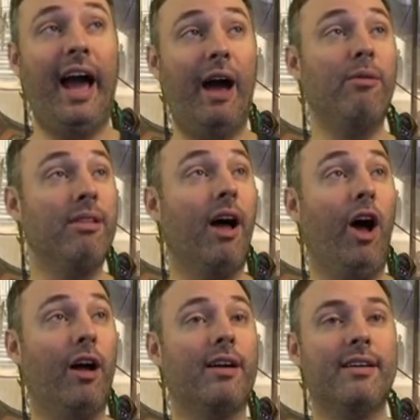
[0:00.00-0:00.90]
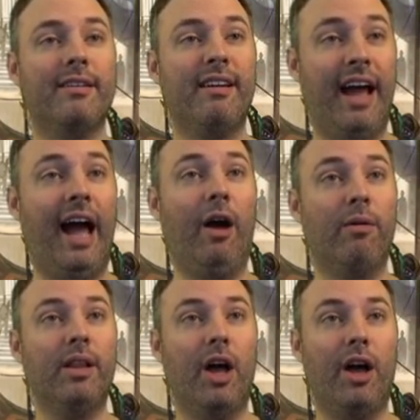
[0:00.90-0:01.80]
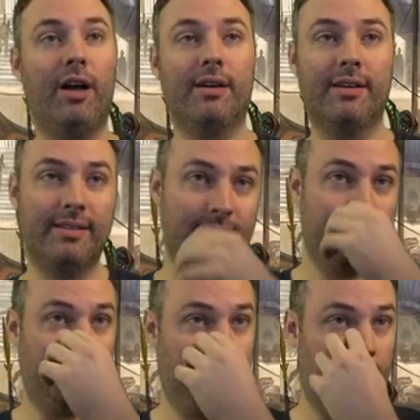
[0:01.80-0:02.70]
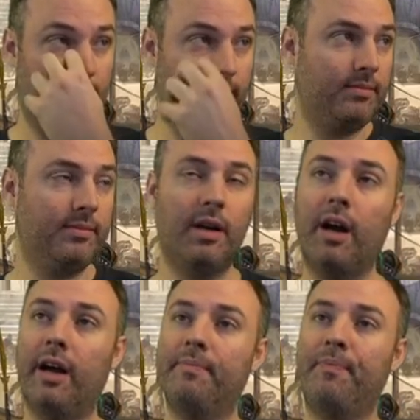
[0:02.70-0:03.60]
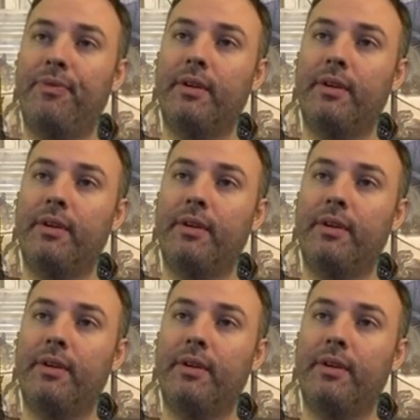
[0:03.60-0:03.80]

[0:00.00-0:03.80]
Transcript: How long? How long? All right.